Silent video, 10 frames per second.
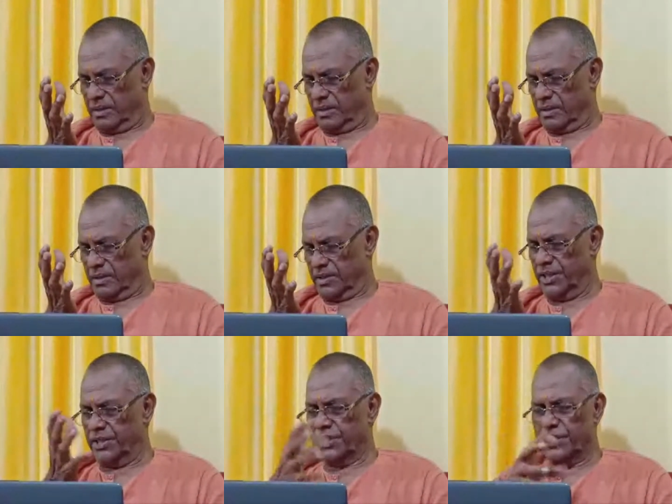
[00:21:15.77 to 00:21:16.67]

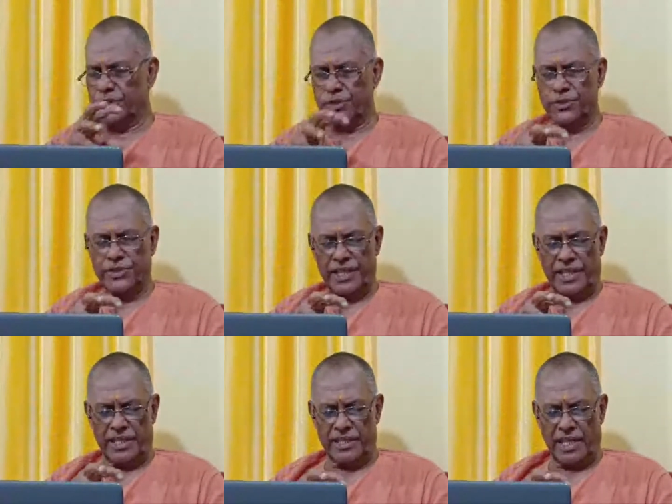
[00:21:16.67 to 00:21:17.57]
She used to
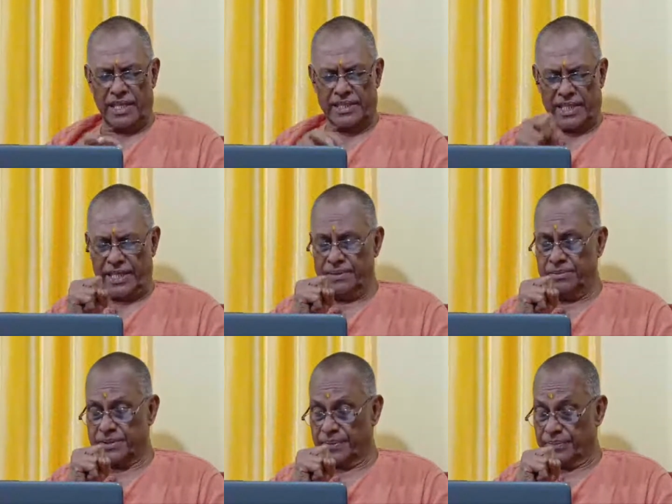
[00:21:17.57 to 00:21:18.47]
say at times
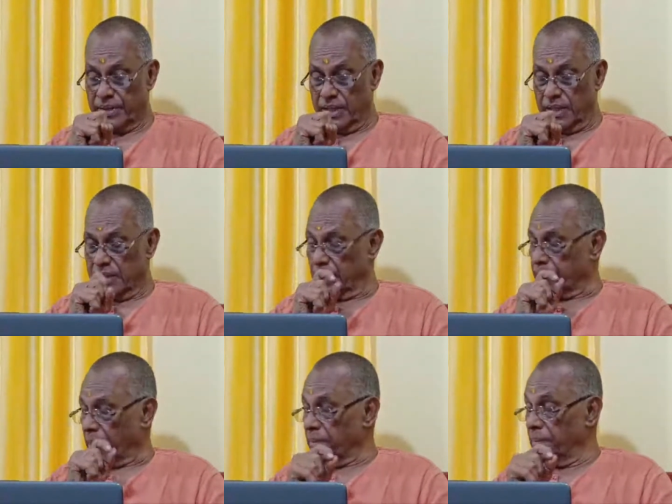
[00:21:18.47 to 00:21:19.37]
that
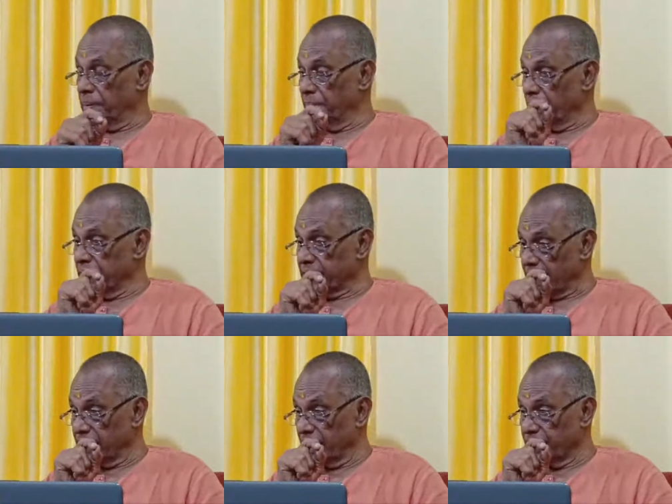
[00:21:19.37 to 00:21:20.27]
probably my
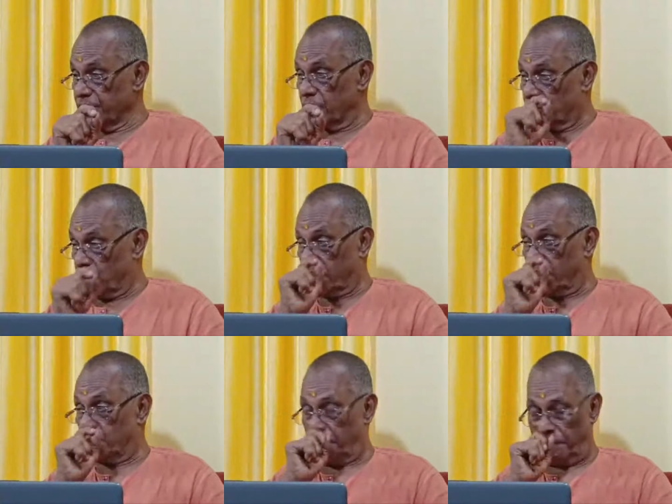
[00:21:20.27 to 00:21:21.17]
surrender is not total
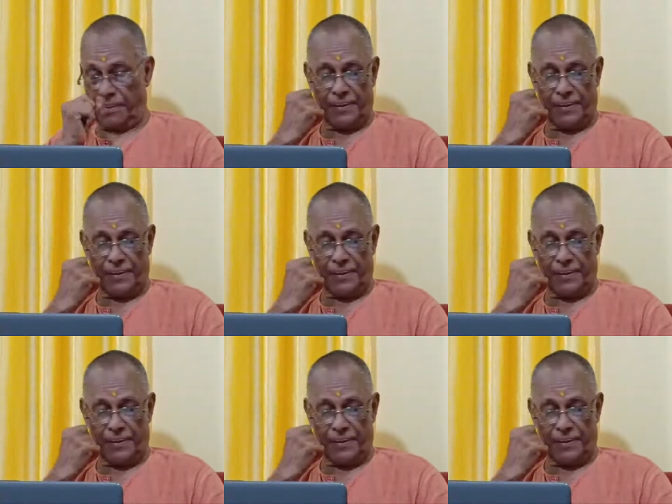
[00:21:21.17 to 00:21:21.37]
to Papa.